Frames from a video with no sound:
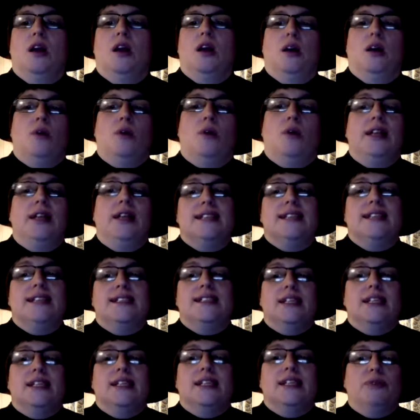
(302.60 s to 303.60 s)
While he's had
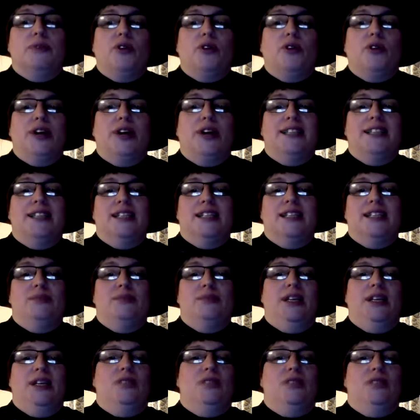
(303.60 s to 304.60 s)
sex before, it doesn't
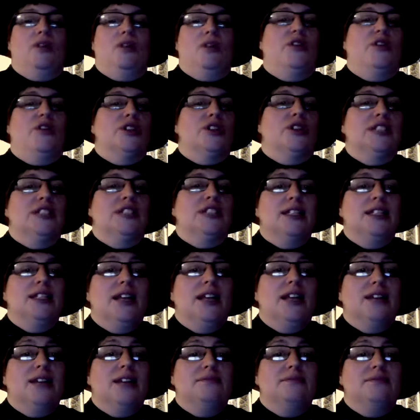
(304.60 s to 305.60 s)
mean he's well versed in it
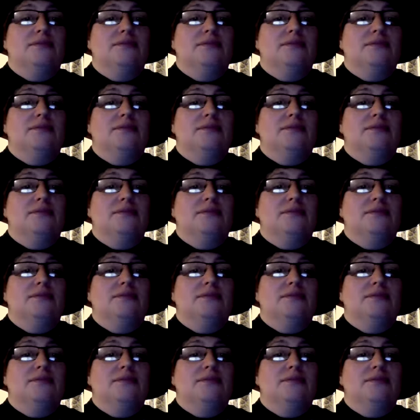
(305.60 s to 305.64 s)
yet.